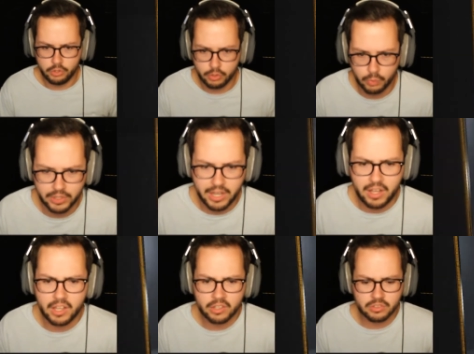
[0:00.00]
You're one
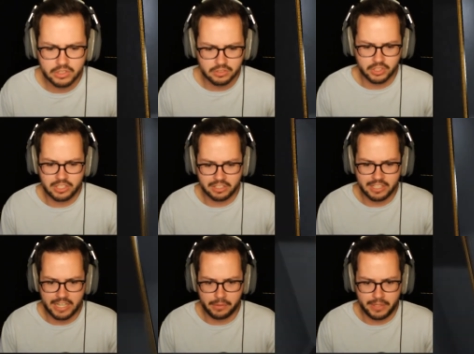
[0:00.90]
ugly
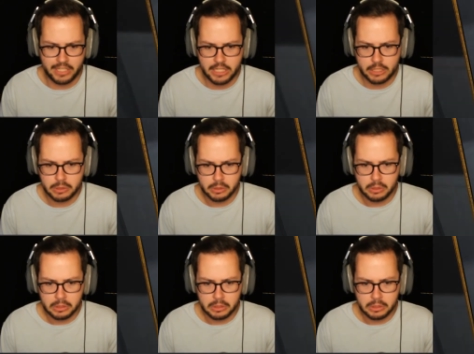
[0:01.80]
looking guy right now.